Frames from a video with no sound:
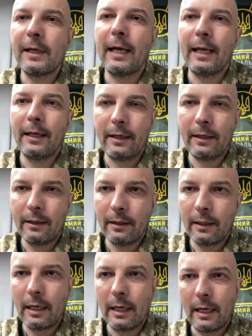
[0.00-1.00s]
and uh,
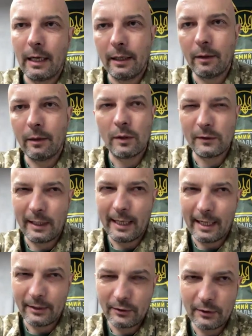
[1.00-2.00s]
I was
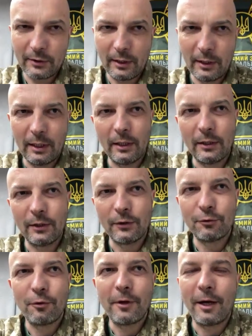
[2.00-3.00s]
elected in
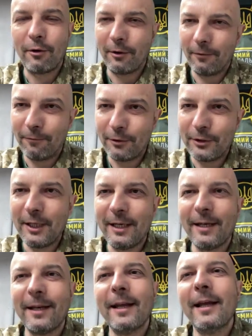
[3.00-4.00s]
2014.